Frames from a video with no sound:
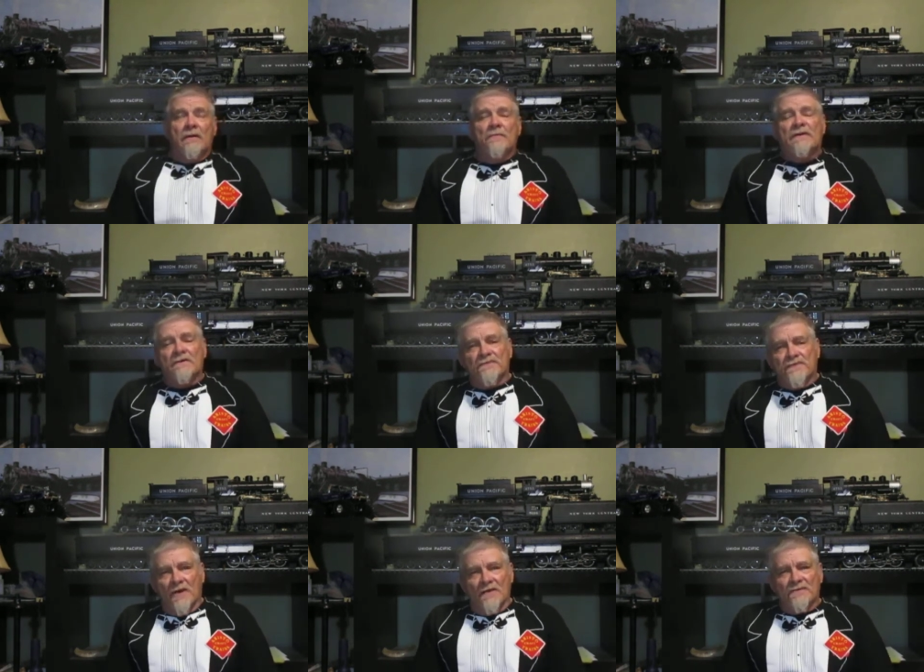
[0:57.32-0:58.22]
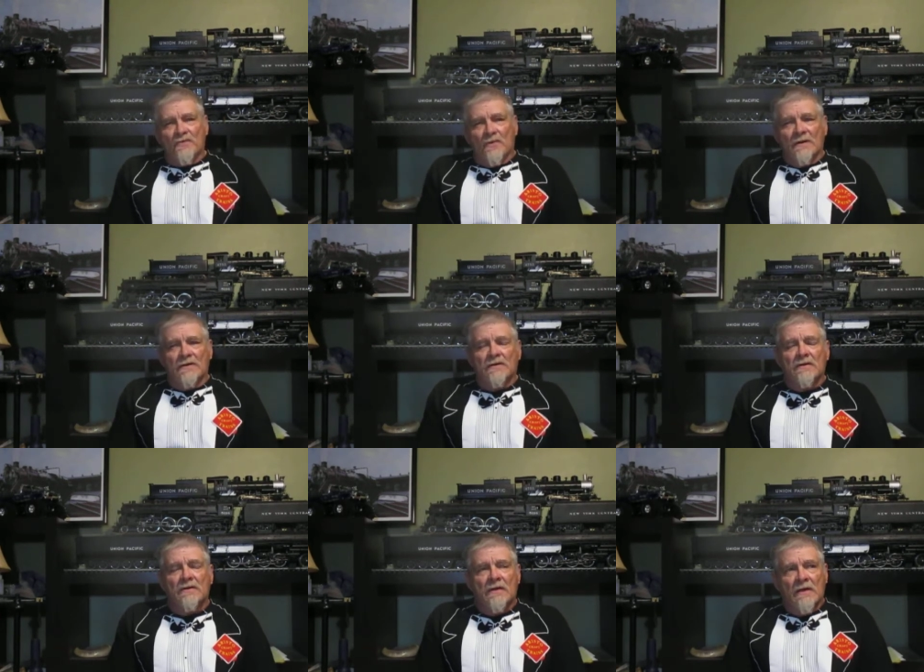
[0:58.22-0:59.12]
Because Joshua,
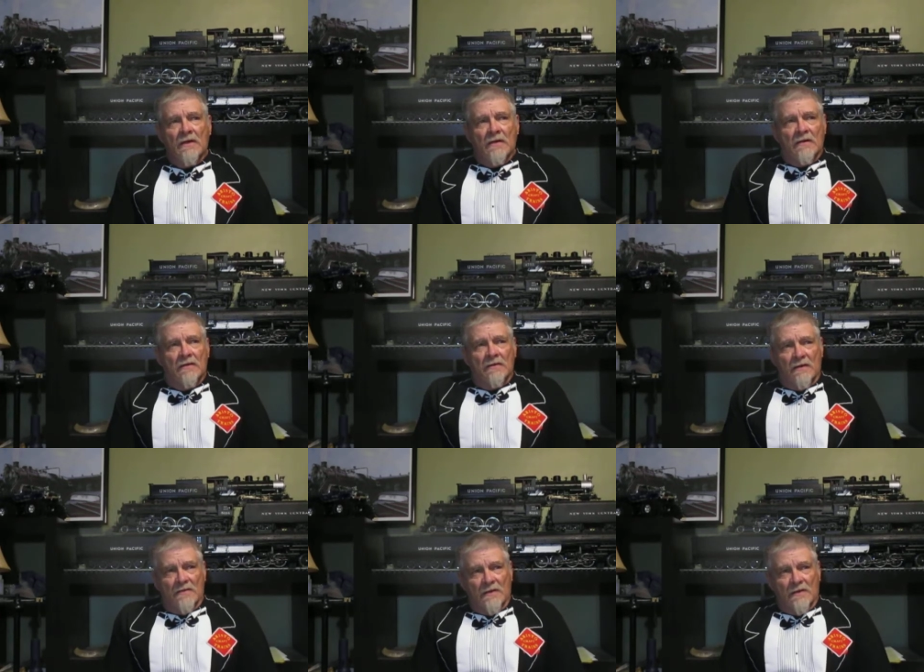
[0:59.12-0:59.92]
a